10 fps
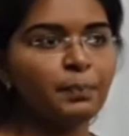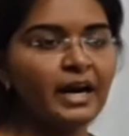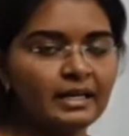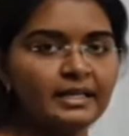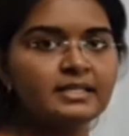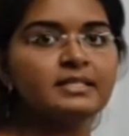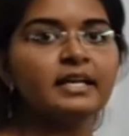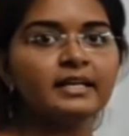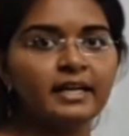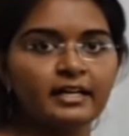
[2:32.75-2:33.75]
parties
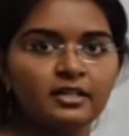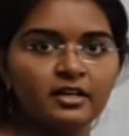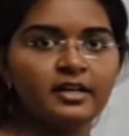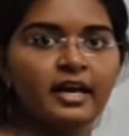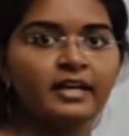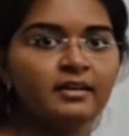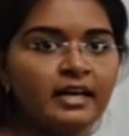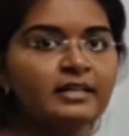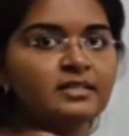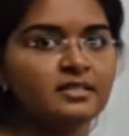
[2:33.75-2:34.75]
they gathered
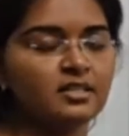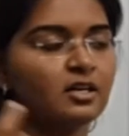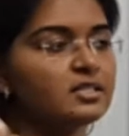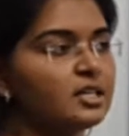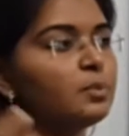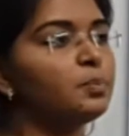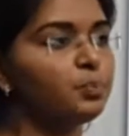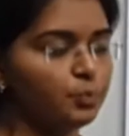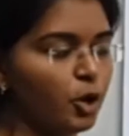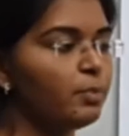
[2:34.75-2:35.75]
and some
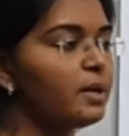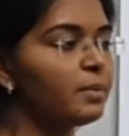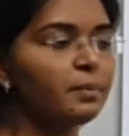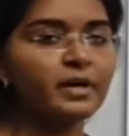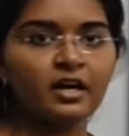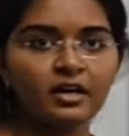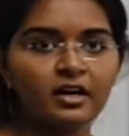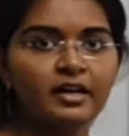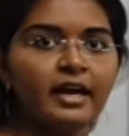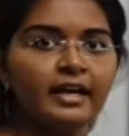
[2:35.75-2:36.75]
problem may be
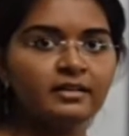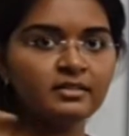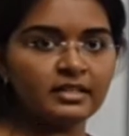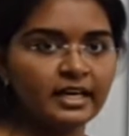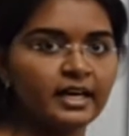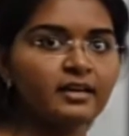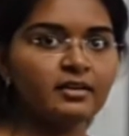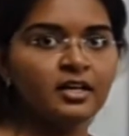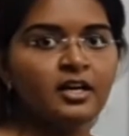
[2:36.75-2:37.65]
occurred, and they